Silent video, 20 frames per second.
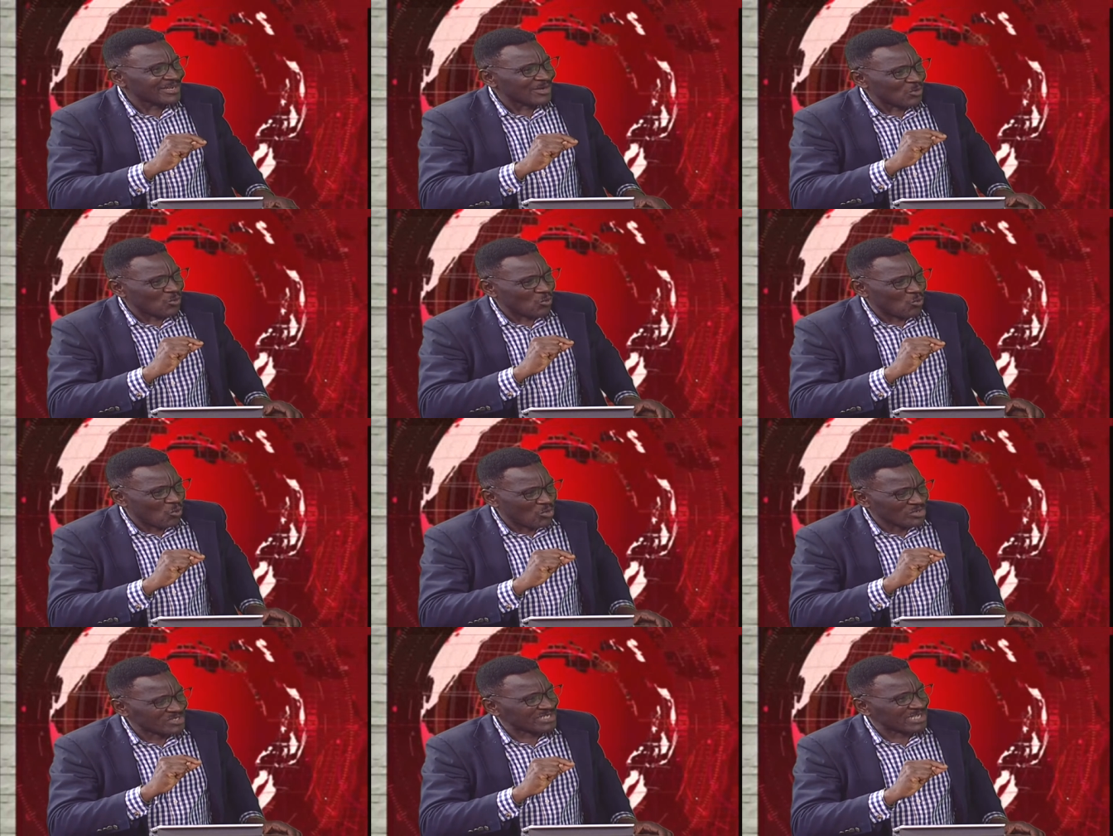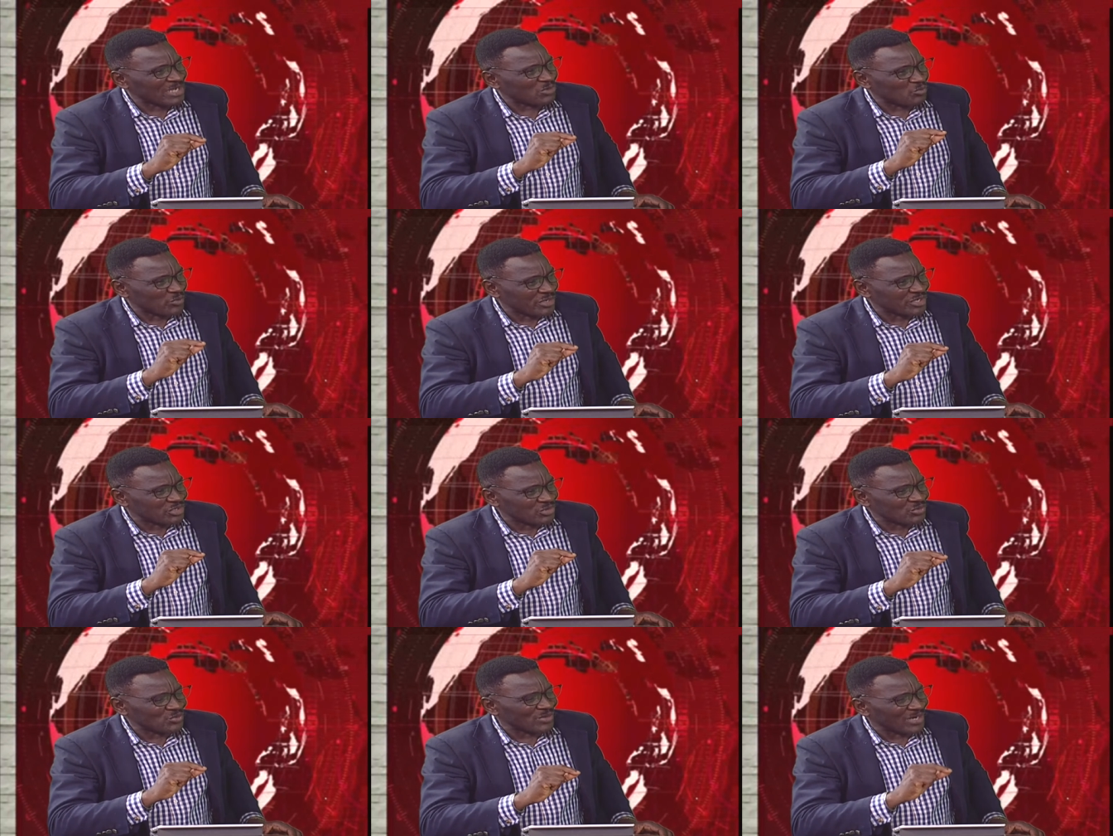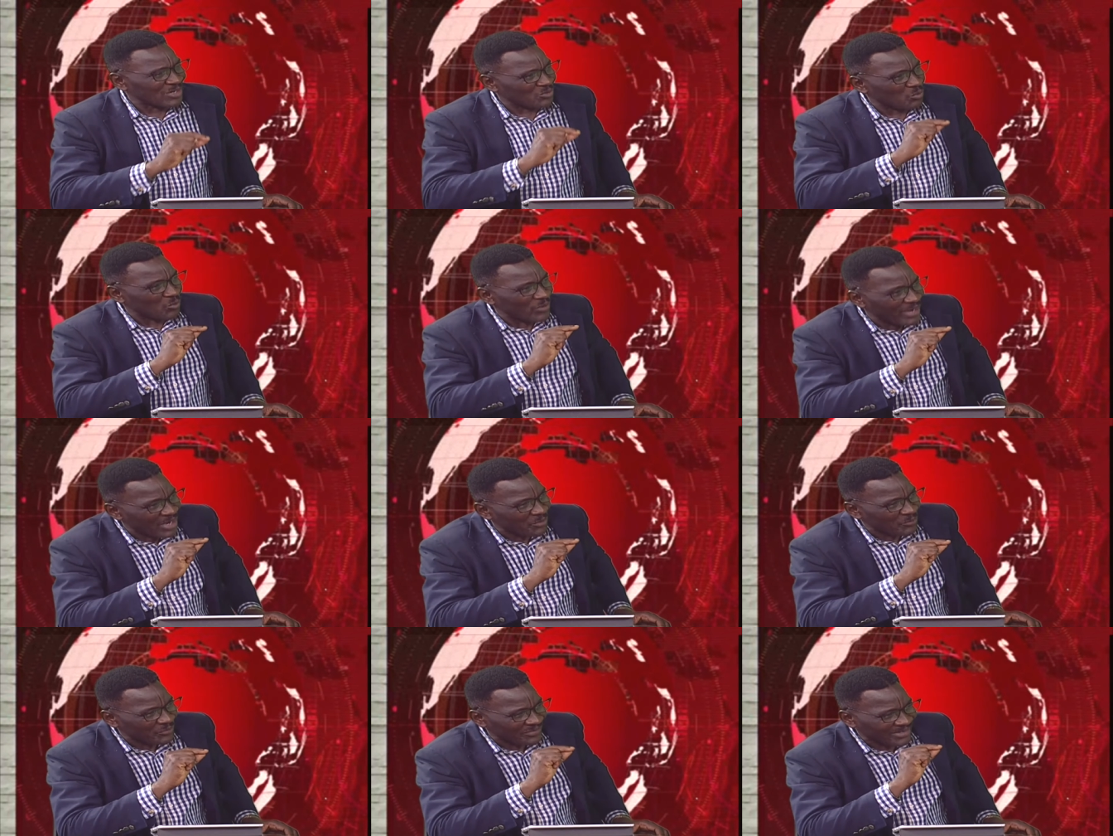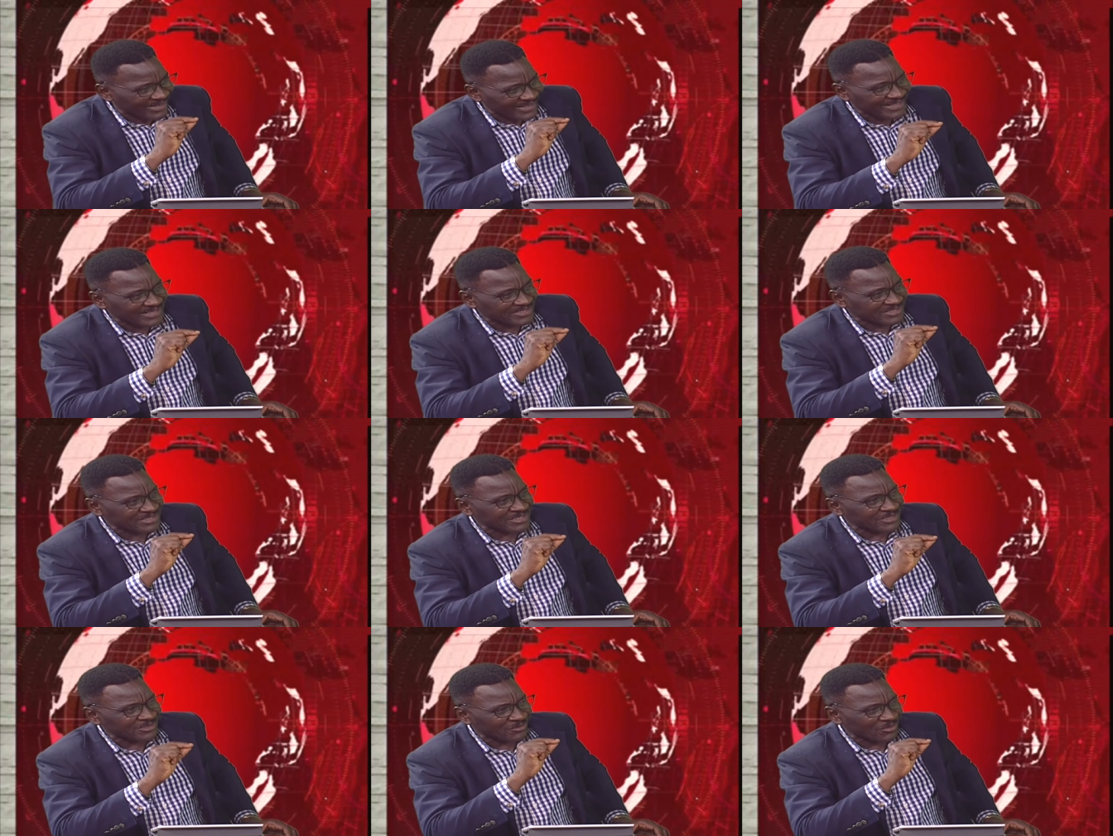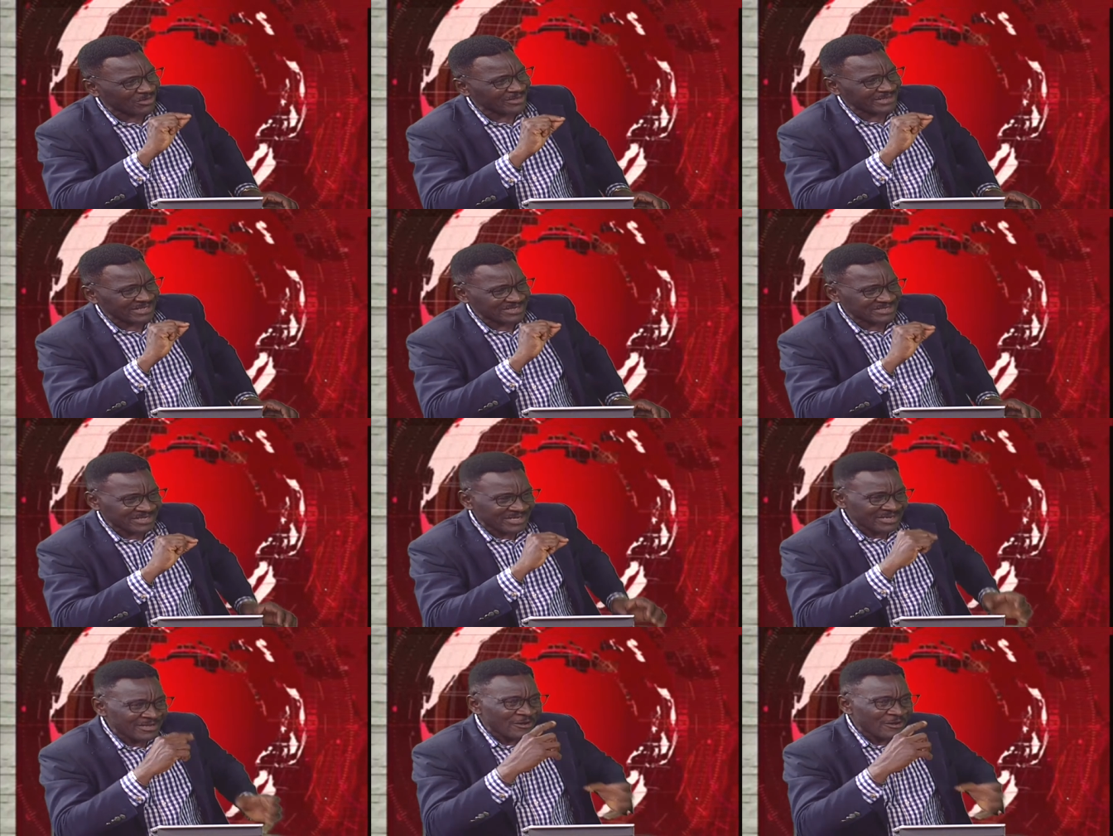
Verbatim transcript: what can we do and where are we really getting it wrong that